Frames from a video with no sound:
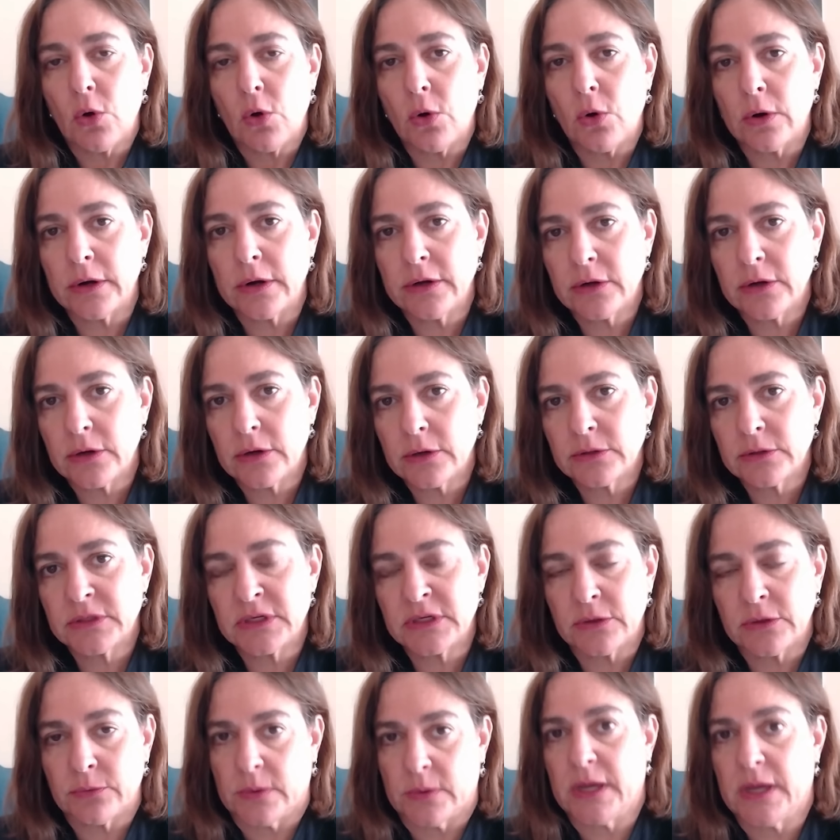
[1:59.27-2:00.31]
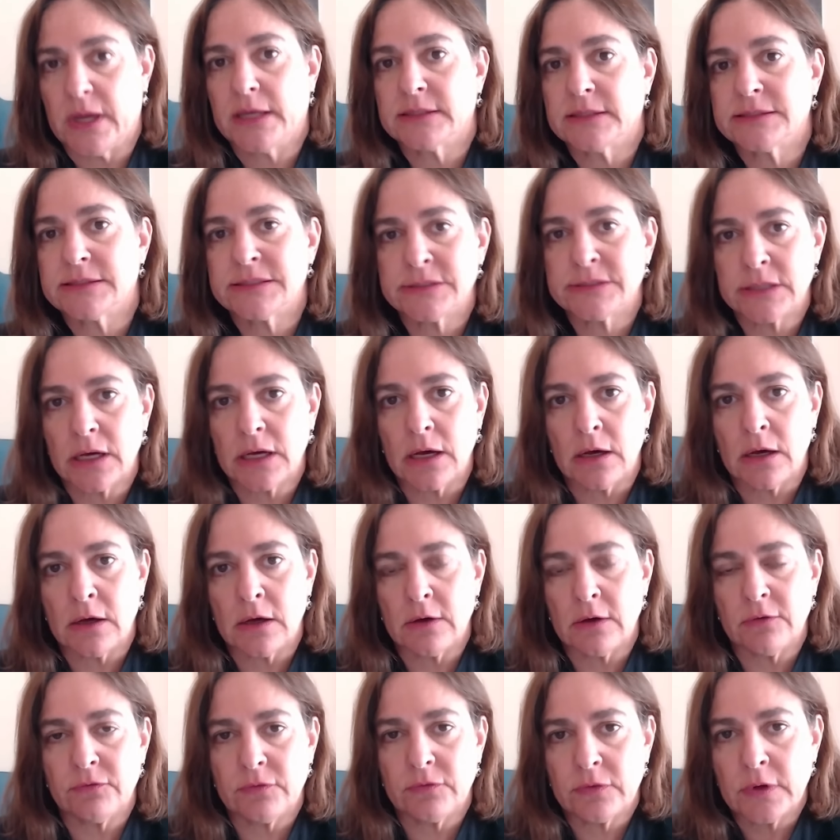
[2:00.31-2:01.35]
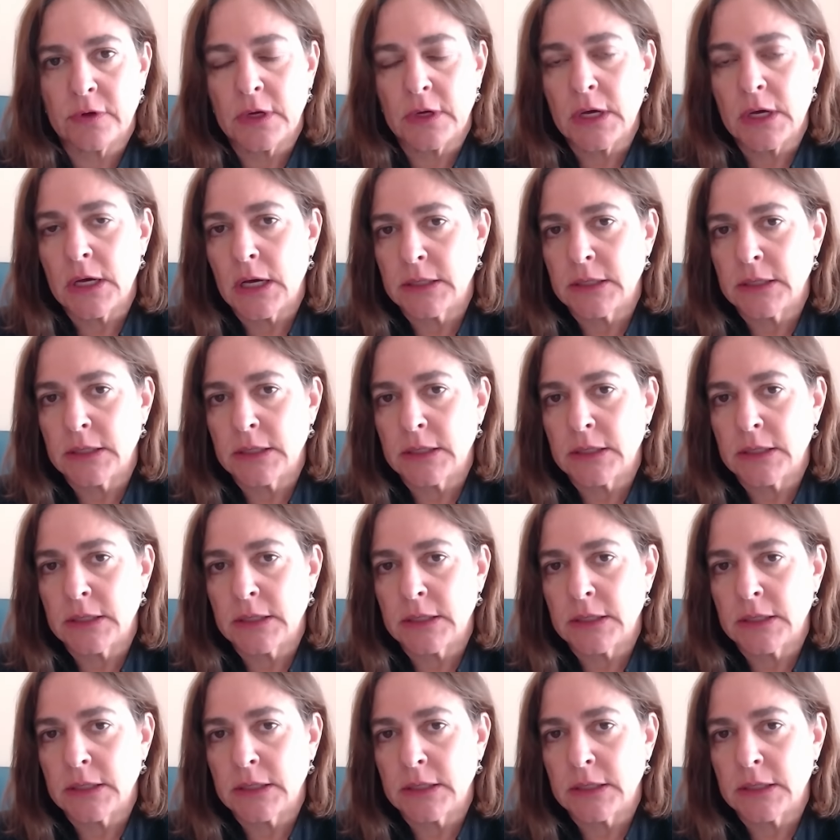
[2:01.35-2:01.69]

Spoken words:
ordered the arrest of